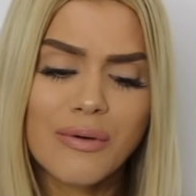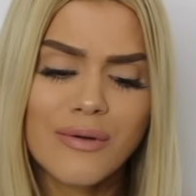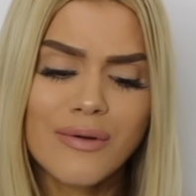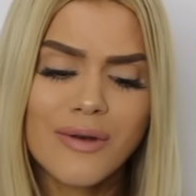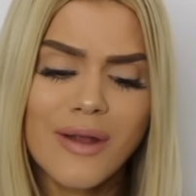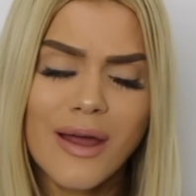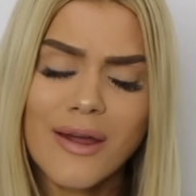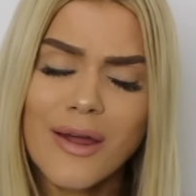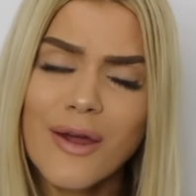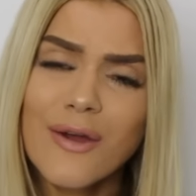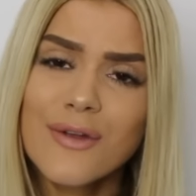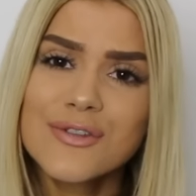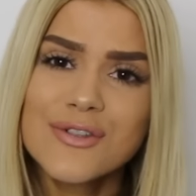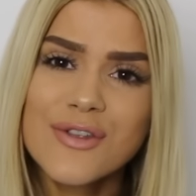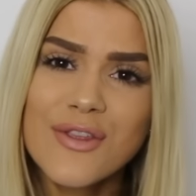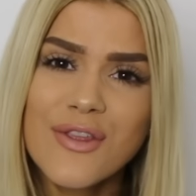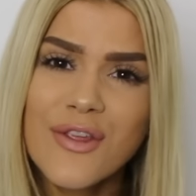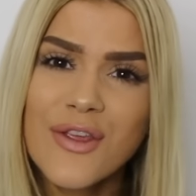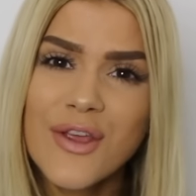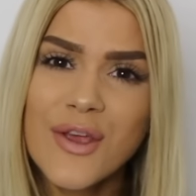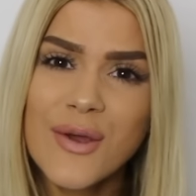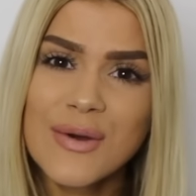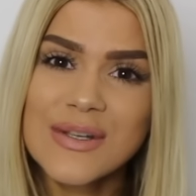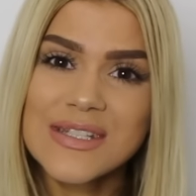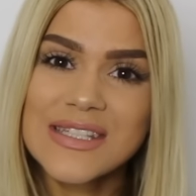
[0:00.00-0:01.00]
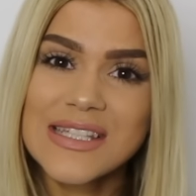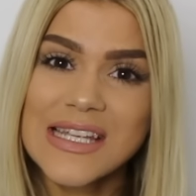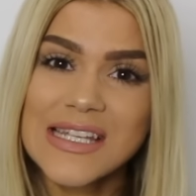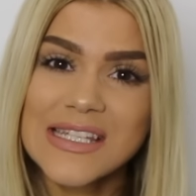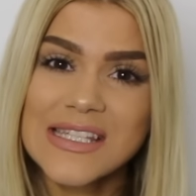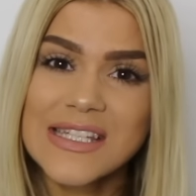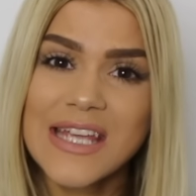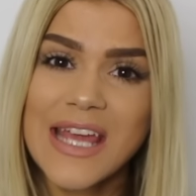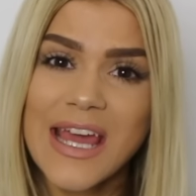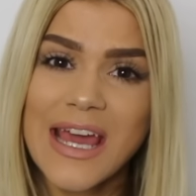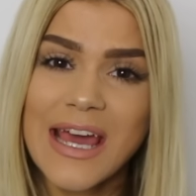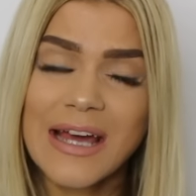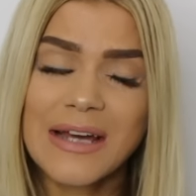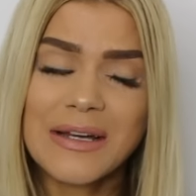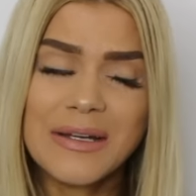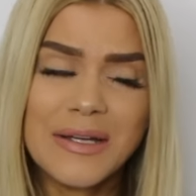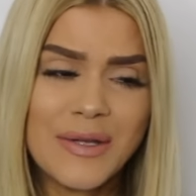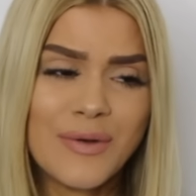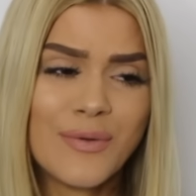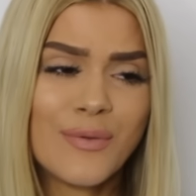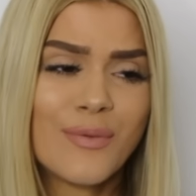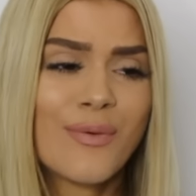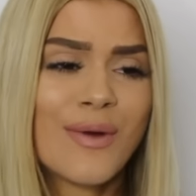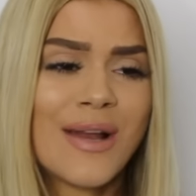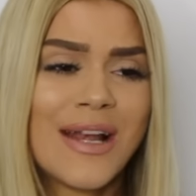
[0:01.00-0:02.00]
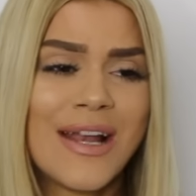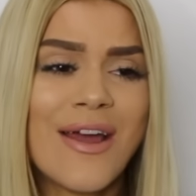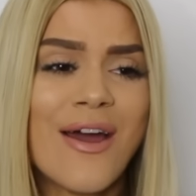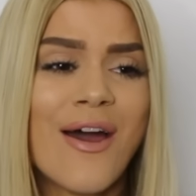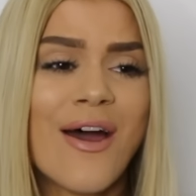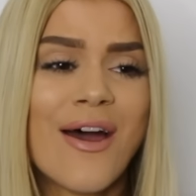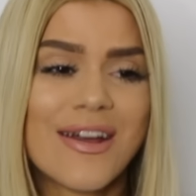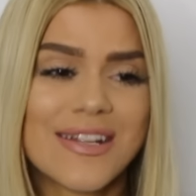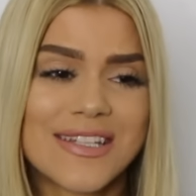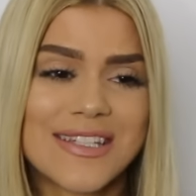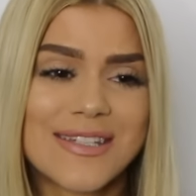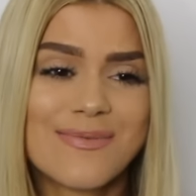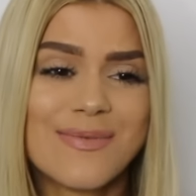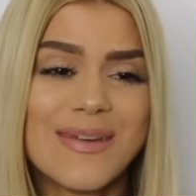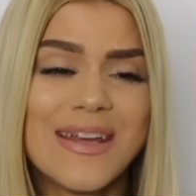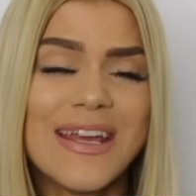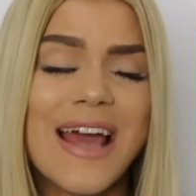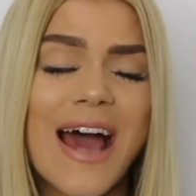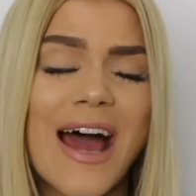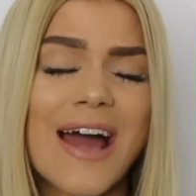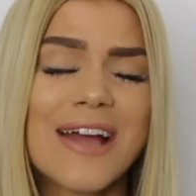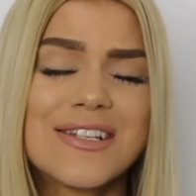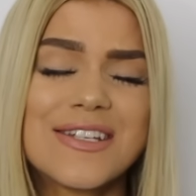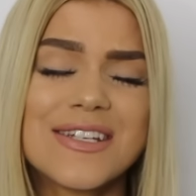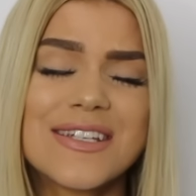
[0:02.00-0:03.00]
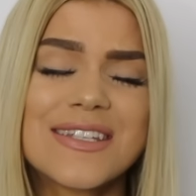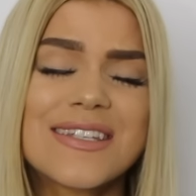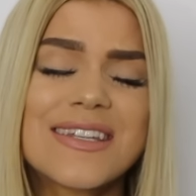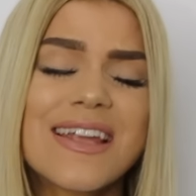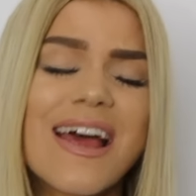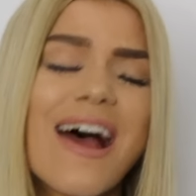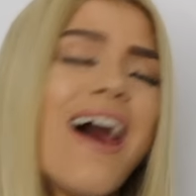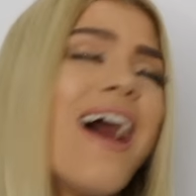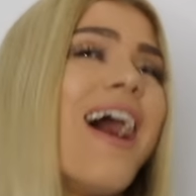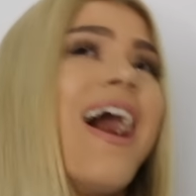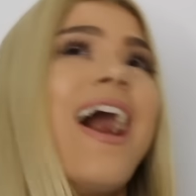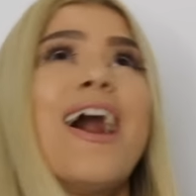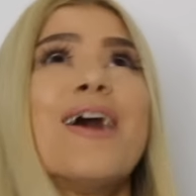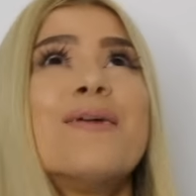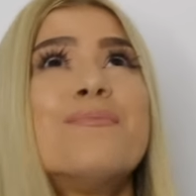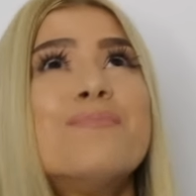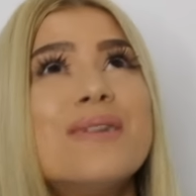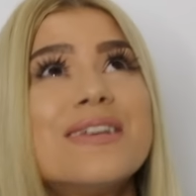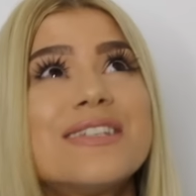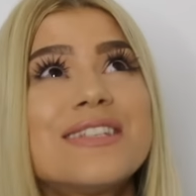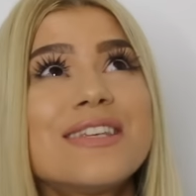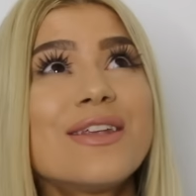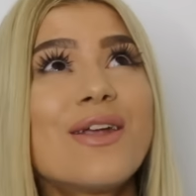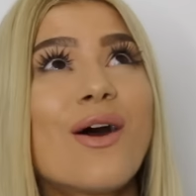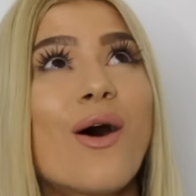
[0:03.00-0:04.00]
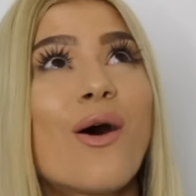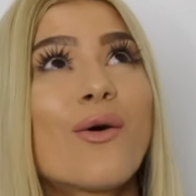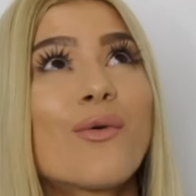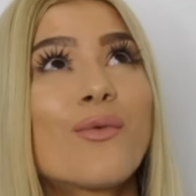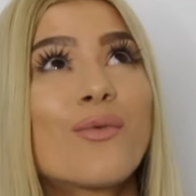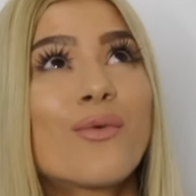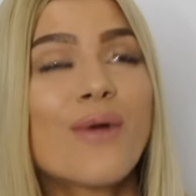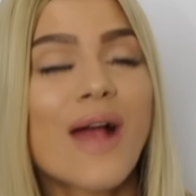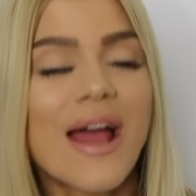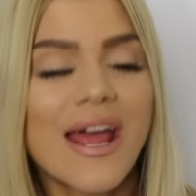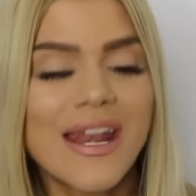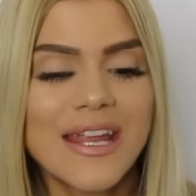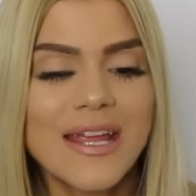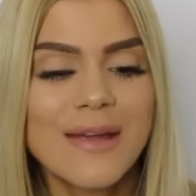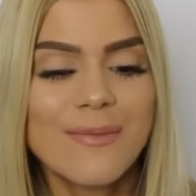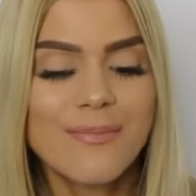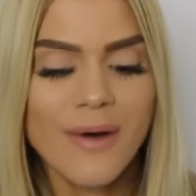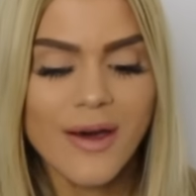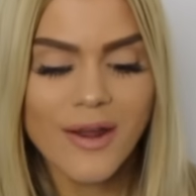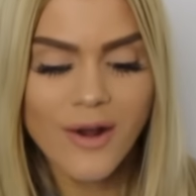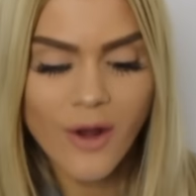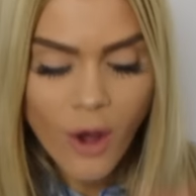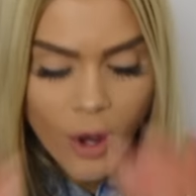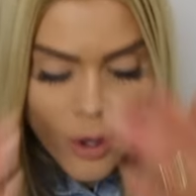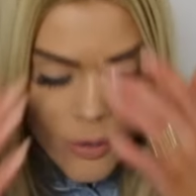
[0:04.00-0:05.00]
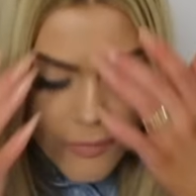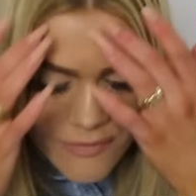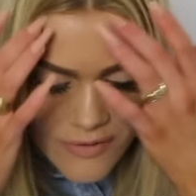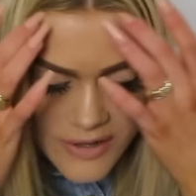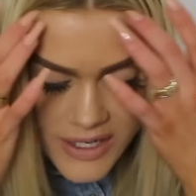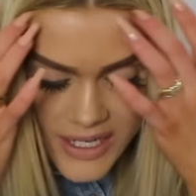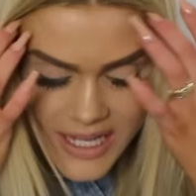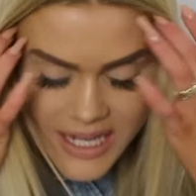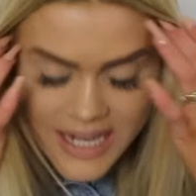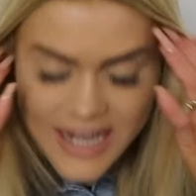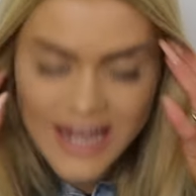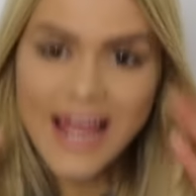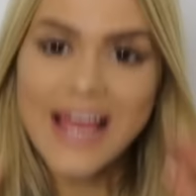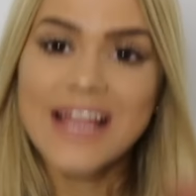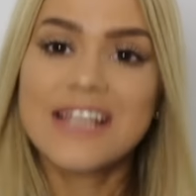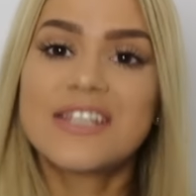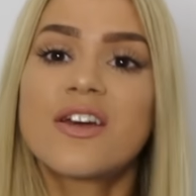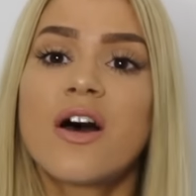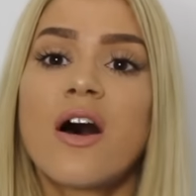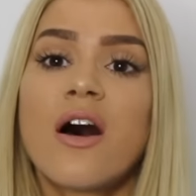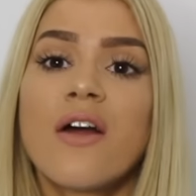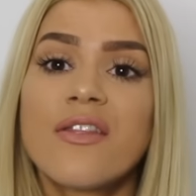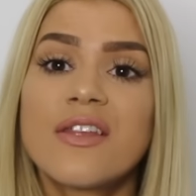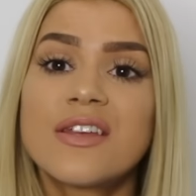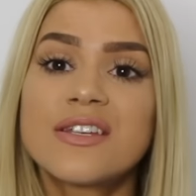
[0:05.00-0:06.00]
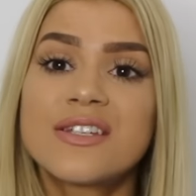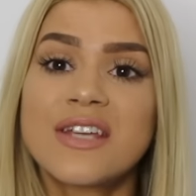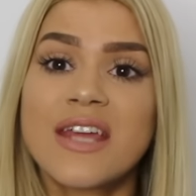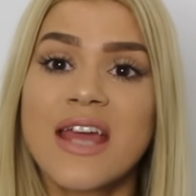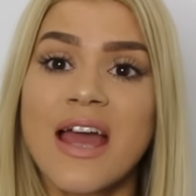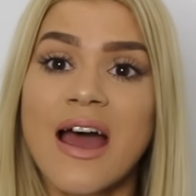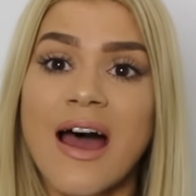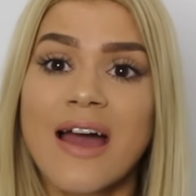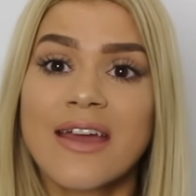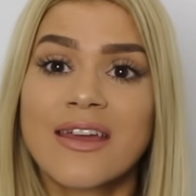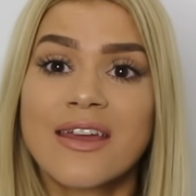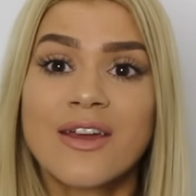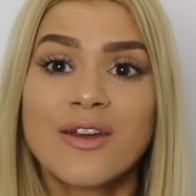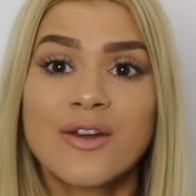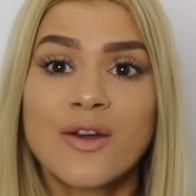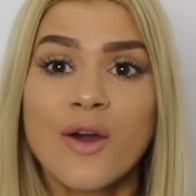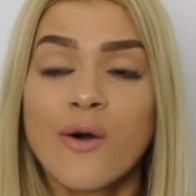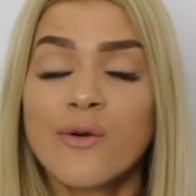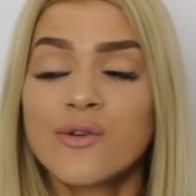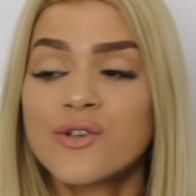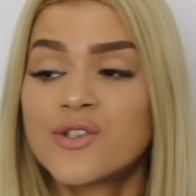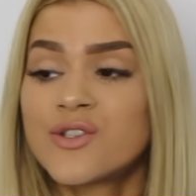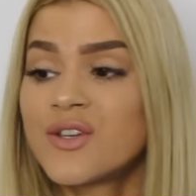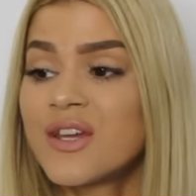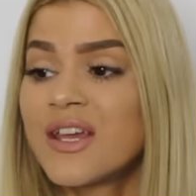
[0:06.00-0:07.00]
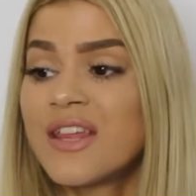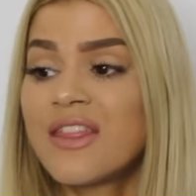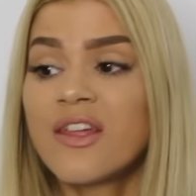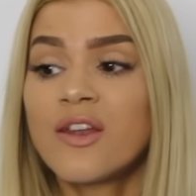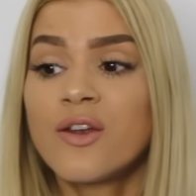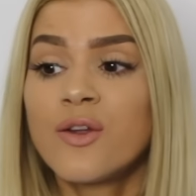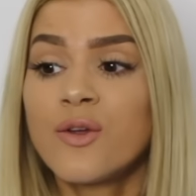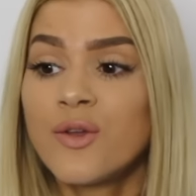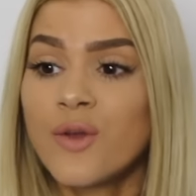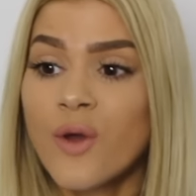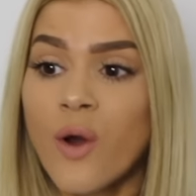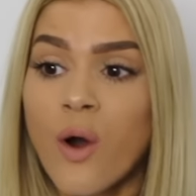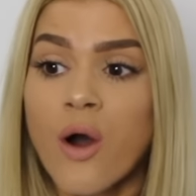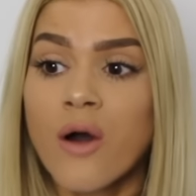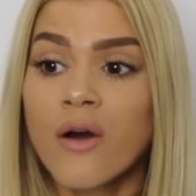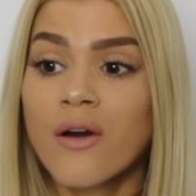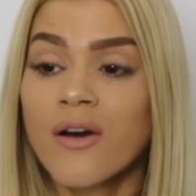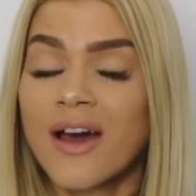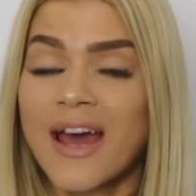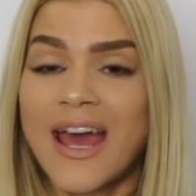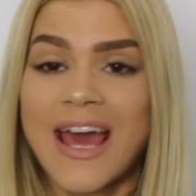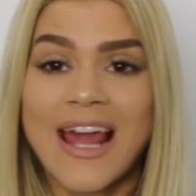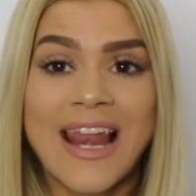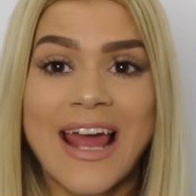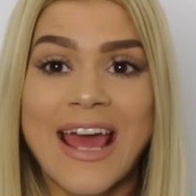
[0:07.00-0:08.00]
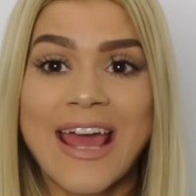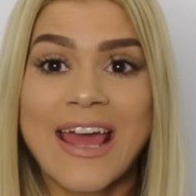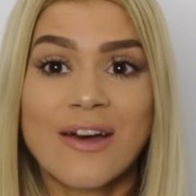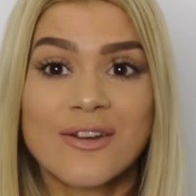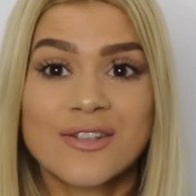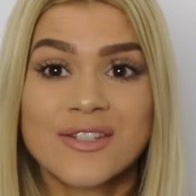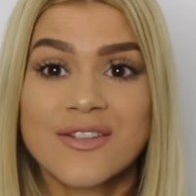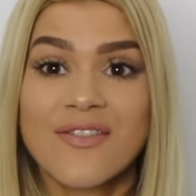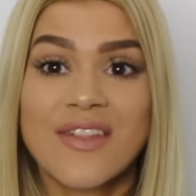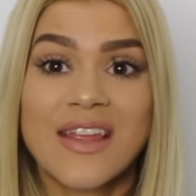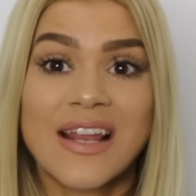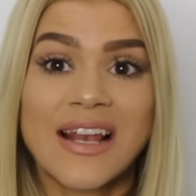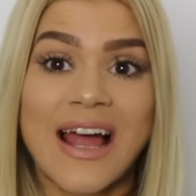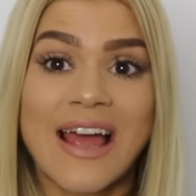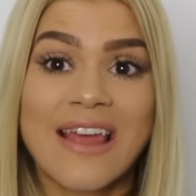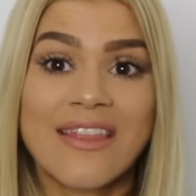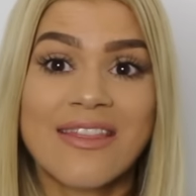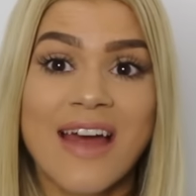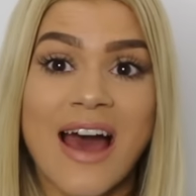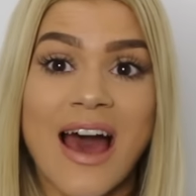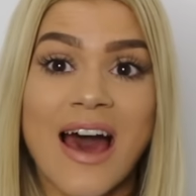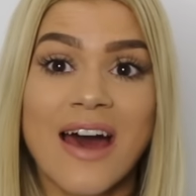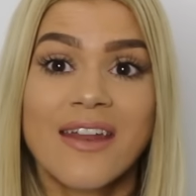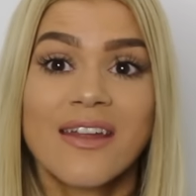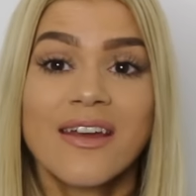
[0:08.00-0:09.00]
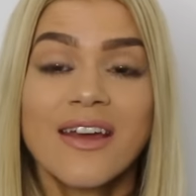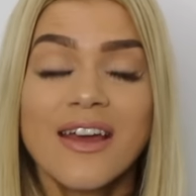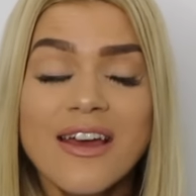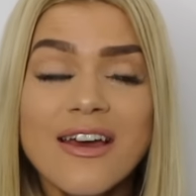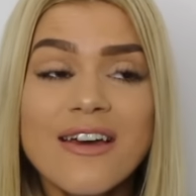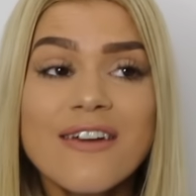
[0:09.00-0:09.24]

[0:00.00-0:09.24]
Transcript: Not going to the US this year, it really hurts me. I miss it already, but hopefully later on this year I can go to either New York or LA or something like that.